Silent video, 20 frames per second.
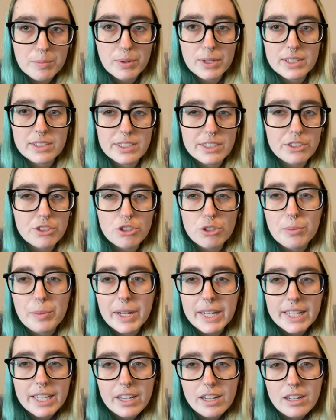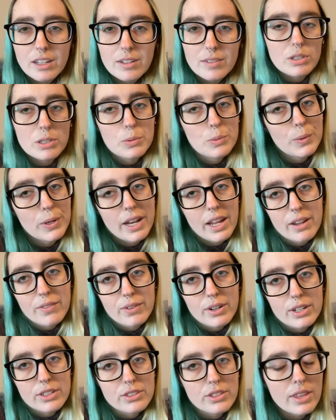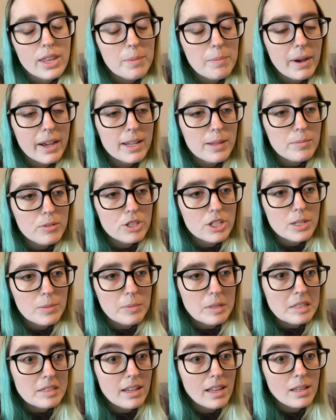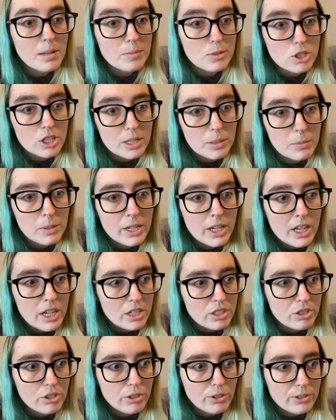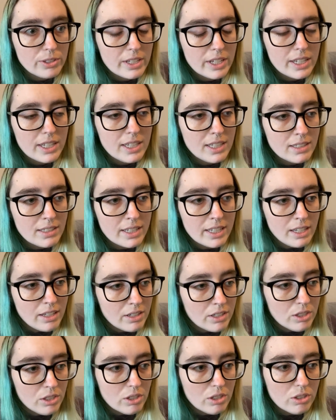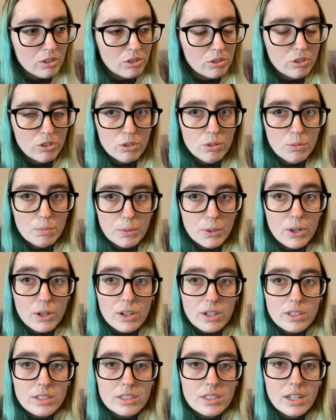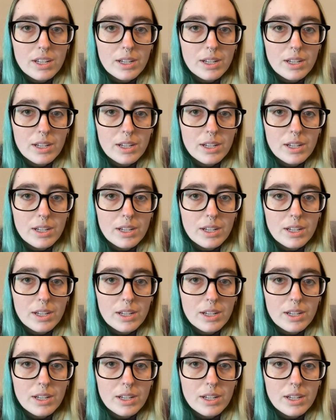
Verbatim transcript: printed too many of or whatever so they buy them cheap and sell them cheap so you're getting like new books